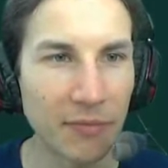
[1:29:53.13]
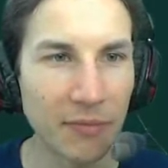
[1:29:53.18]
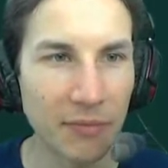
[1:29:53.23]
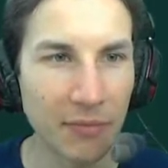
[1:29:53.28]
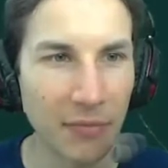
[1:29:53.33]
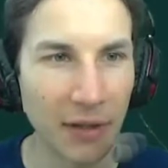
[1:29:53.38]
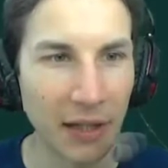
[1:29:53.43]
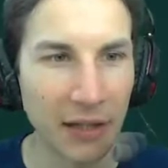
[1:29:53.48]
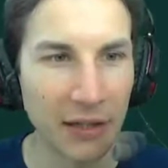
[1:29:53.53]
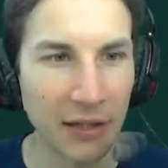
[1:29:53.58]

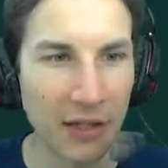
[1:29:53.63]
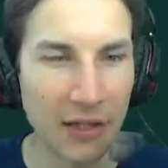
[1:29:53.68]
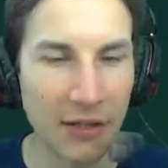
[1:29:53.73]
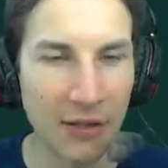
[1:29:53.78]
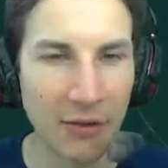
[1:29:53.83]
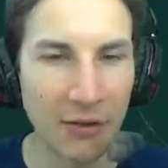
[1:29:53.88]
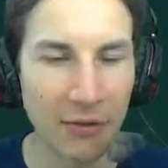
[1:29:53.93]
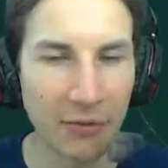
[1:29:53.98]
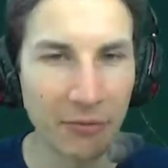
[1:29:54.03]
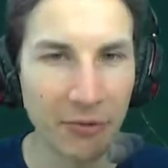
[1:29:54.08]
I just
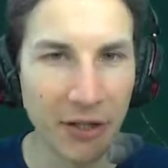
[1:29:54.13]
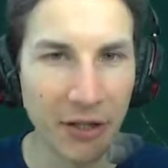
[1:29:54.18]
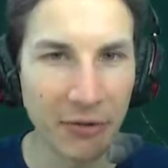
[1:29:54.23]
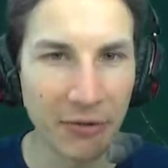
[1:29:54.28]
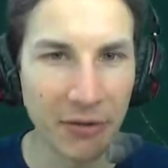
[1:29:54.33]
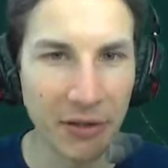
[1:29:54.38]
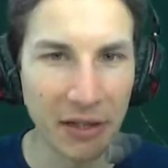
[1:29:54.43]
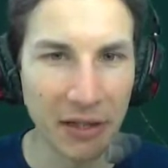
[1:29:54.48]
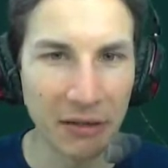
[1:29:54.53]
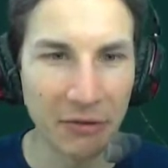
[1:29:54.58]
don't
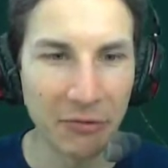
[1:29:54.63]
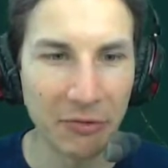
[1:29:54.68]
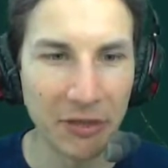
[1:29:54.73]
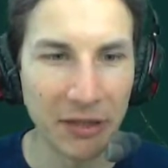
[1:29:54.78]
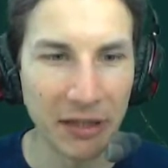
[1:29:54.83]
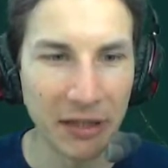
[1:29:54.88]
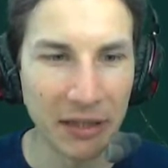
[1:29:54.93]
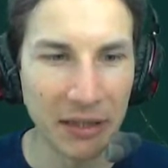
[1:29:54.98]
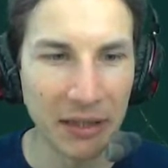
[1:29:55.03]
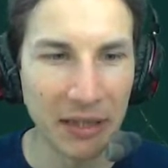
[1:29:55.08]
currently
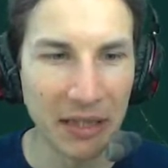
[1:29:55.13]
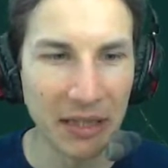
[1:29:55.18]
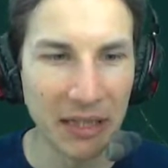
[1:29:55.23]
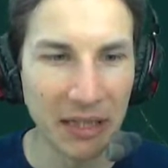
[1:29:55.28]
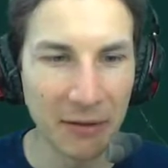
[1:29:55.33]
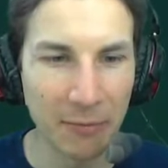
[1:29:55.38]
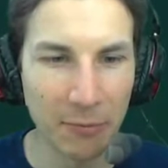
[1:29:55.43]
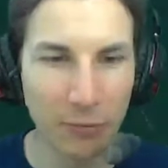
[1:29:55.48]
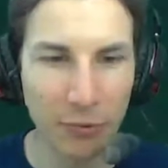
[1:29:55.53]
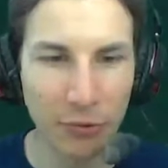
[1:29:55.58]
really need
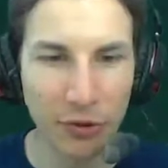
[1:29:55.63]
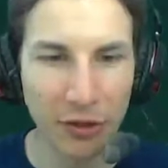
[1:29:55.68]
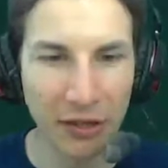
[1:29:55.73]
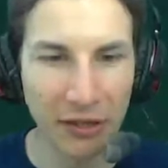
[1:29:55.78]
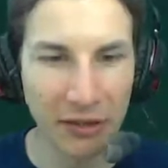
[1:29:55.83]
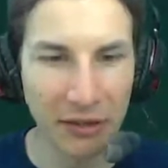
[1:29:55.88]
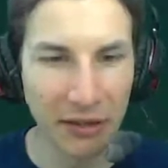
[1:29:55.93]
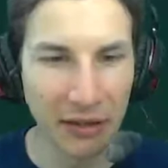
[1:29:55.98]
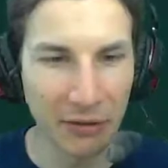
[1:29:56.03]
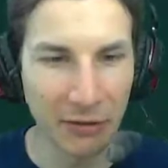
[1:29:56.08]

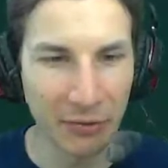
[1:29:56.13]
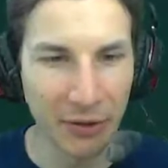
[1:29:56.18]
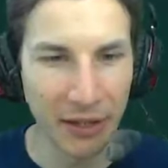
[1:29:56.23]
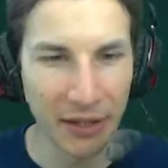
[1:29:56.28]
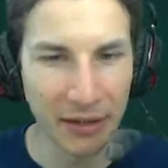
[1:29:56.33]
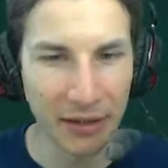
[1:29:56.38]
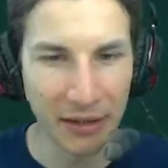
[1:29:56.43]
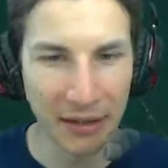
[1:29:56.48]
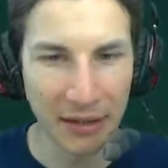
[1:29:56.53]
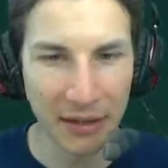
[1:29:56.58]
printing
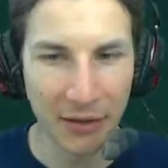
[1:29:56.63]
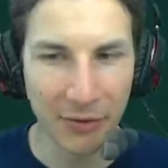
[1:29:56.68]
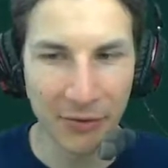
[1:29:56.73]
right now,